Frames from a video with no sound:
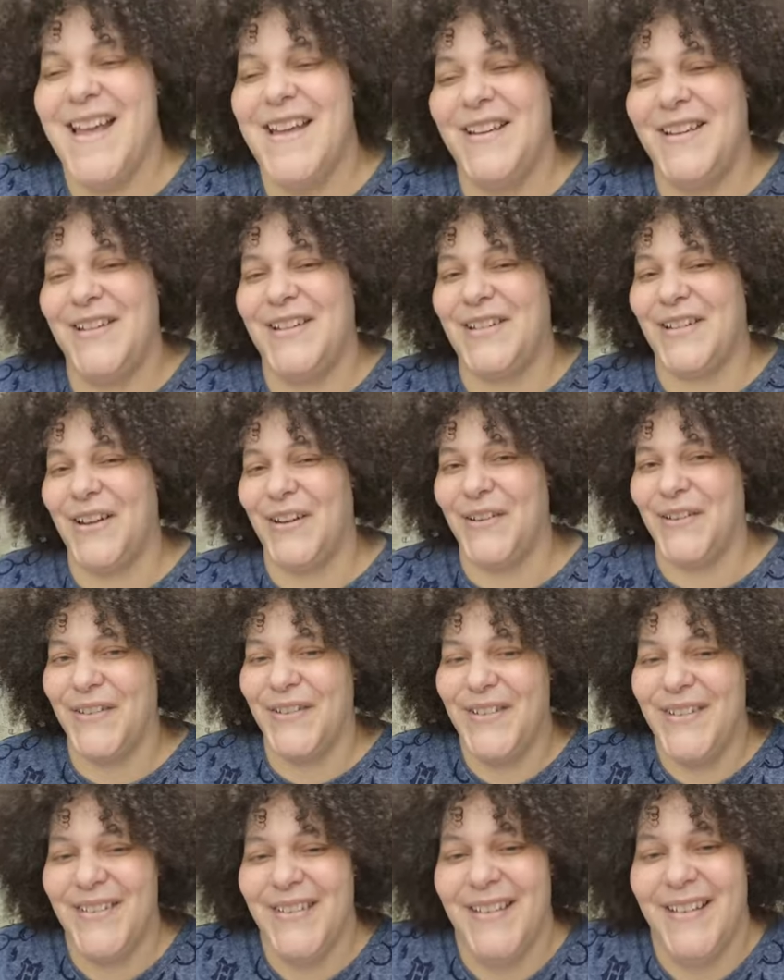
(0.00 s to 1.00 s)
so
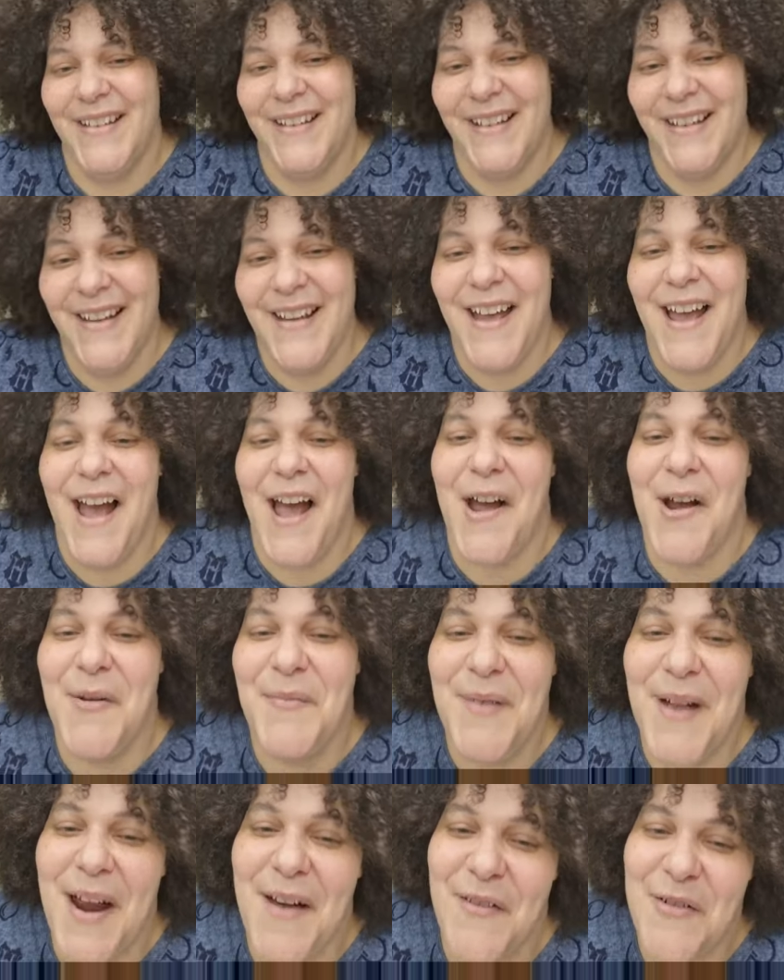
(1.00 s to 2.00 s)
I hope
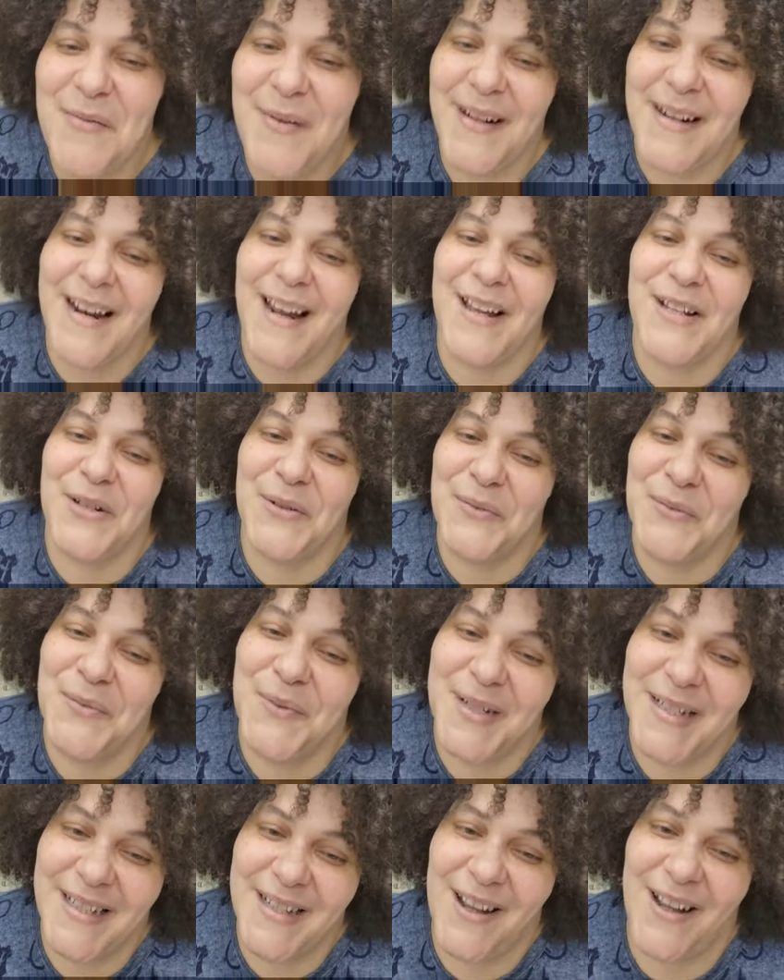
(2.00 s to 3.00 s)
everybody has a
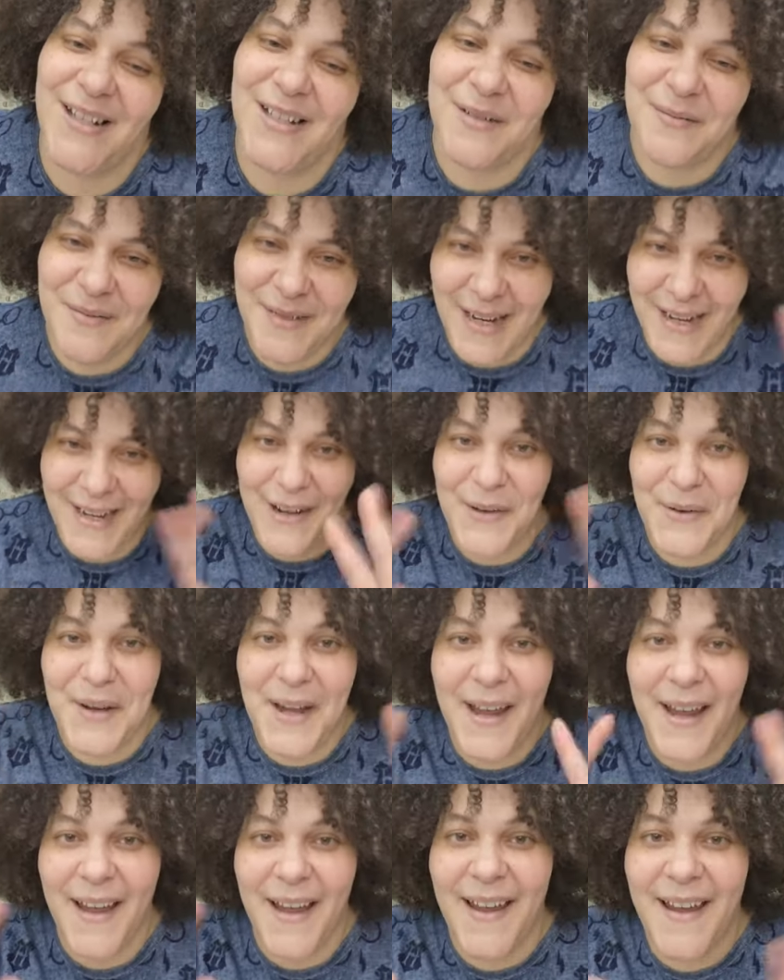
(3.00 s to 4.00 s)
really awesome day,
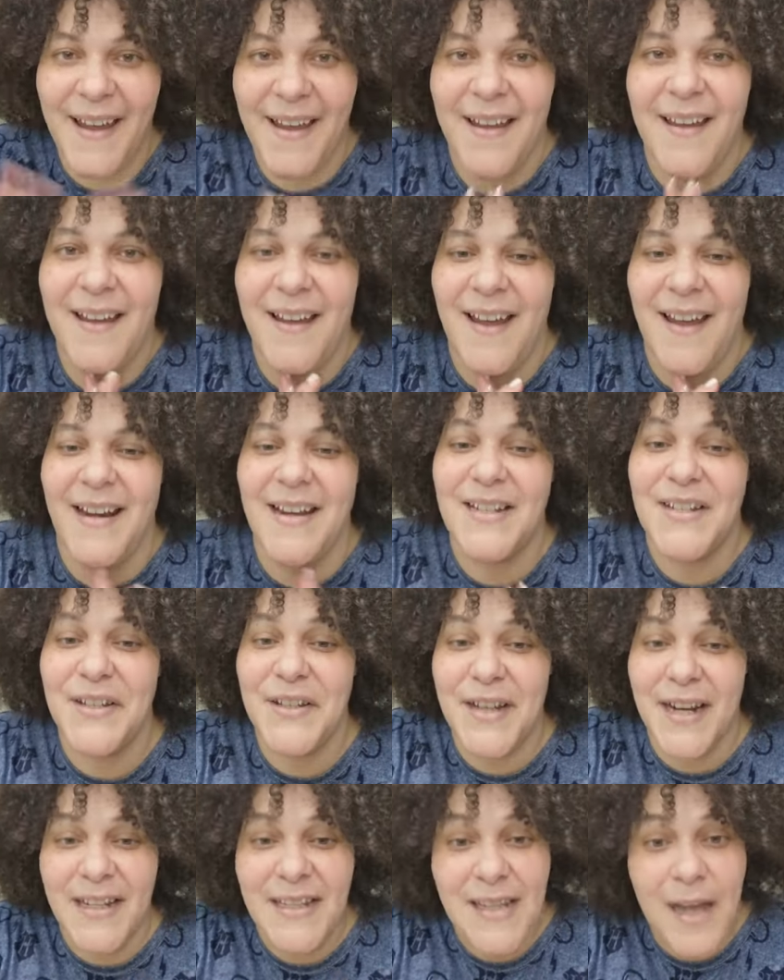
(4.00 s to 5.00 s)
okay? And until the
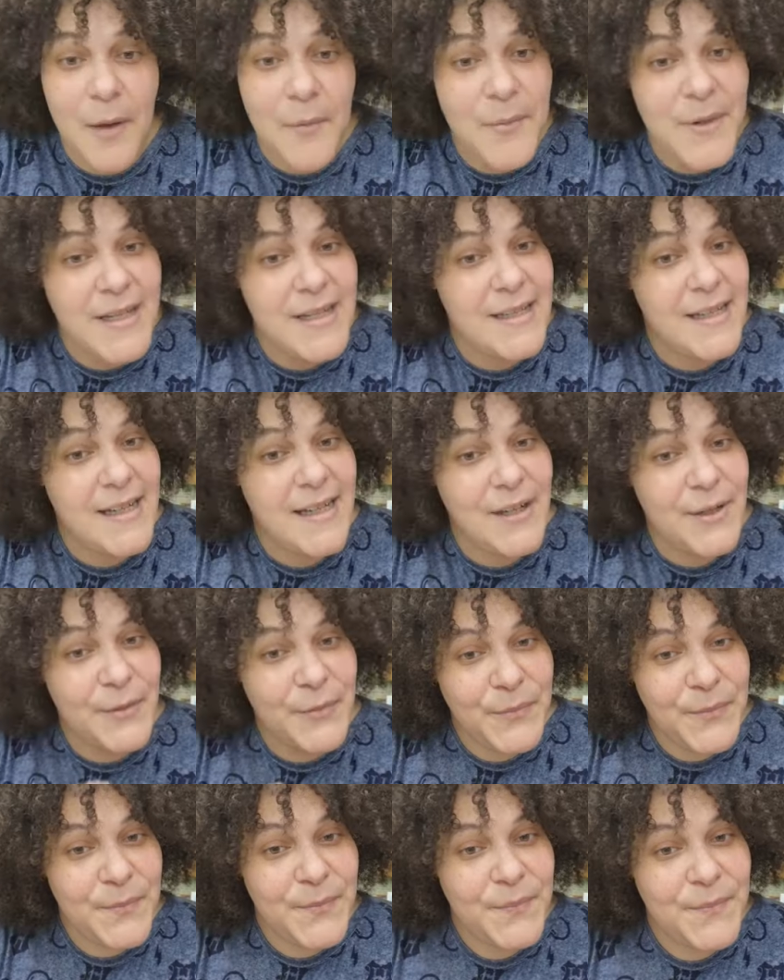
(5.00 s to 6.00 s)
next time we see you,
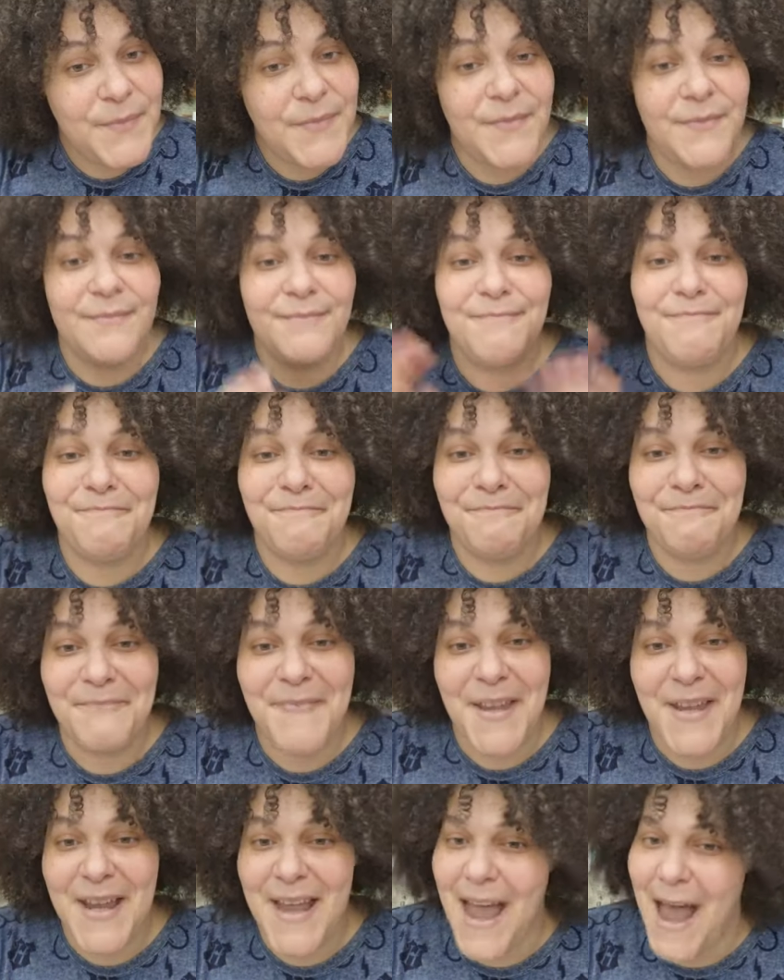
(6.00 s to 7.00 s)

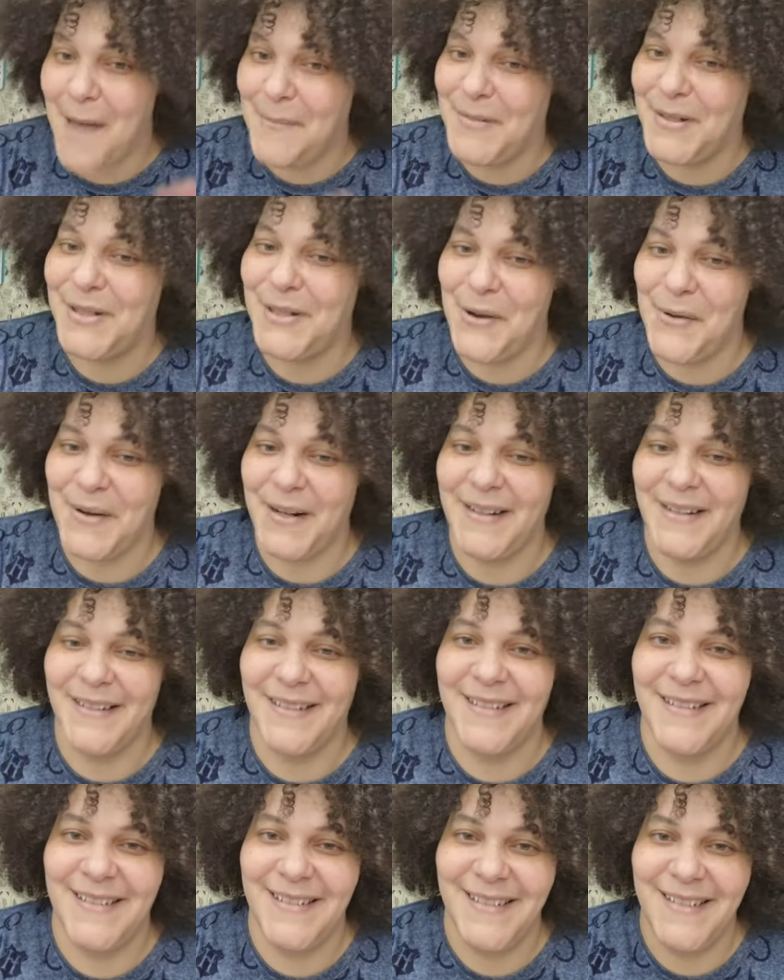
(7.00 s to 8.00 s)
happy sewing.
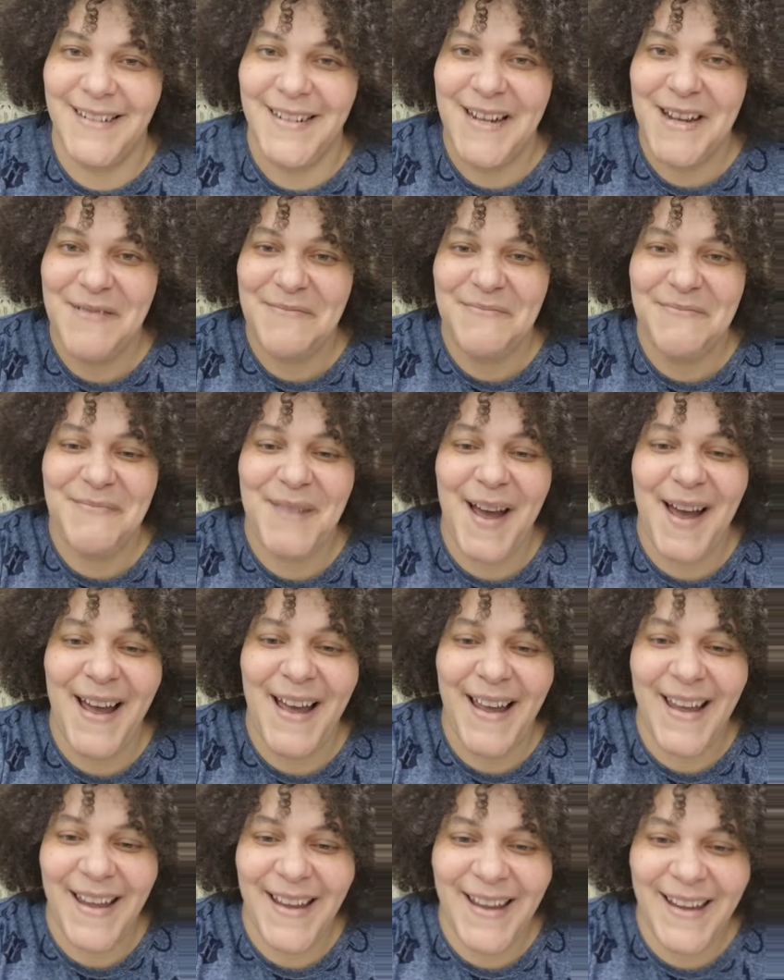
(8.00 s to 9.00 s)

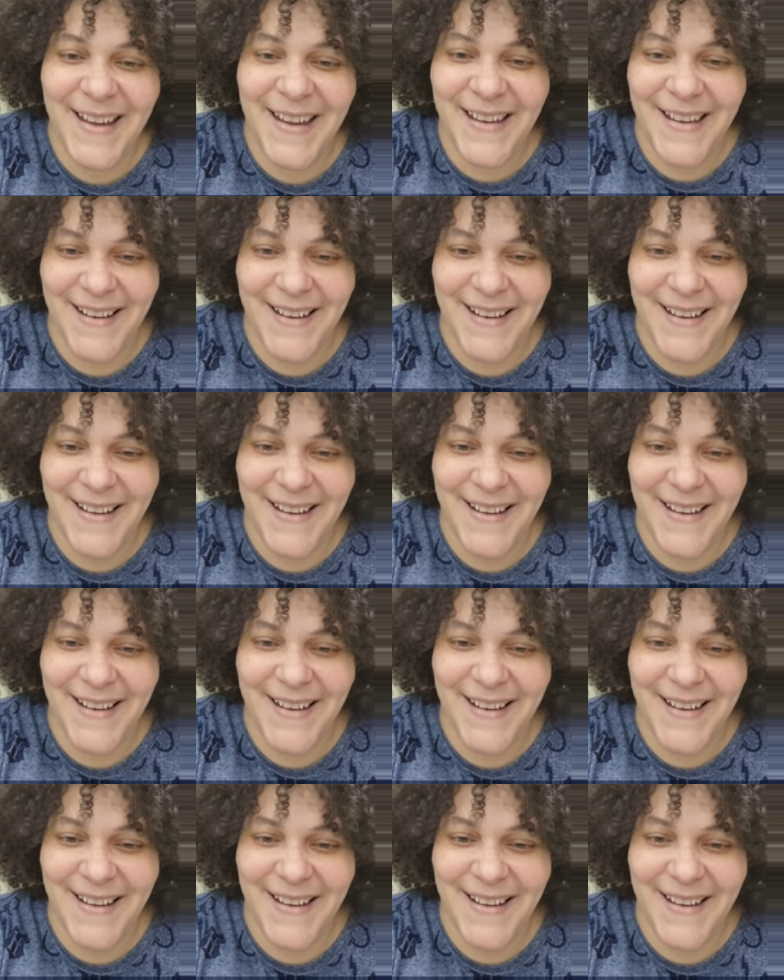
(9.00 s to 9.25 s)
Bye.